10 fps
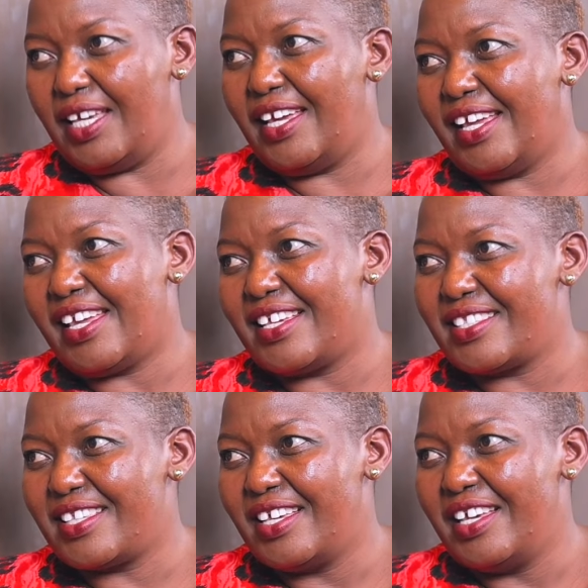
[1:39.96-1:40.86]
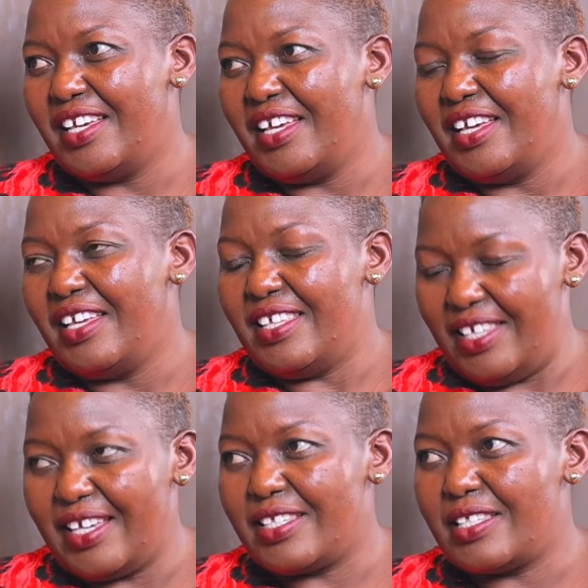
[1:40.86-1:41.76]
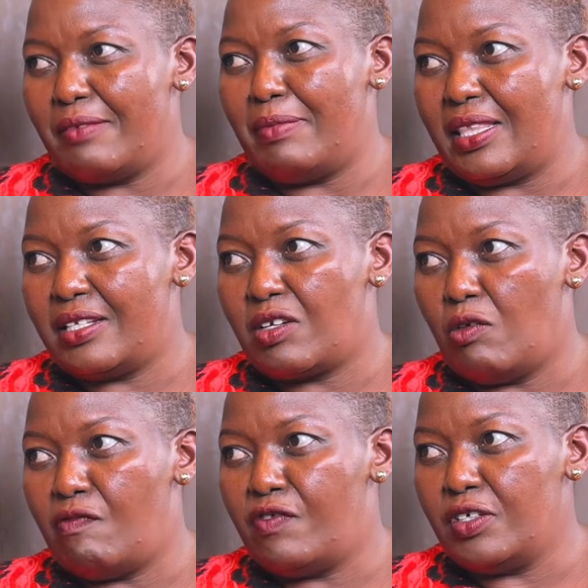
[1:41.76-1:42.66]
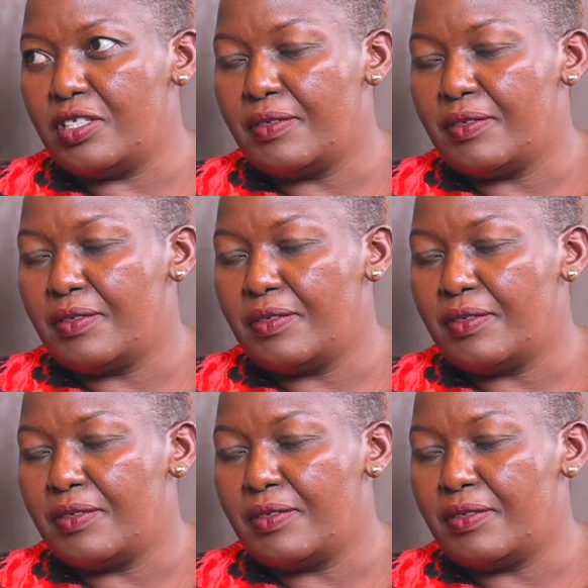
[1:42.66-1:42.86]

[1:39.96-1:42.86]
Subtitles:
Yes. Yes, but Comfort.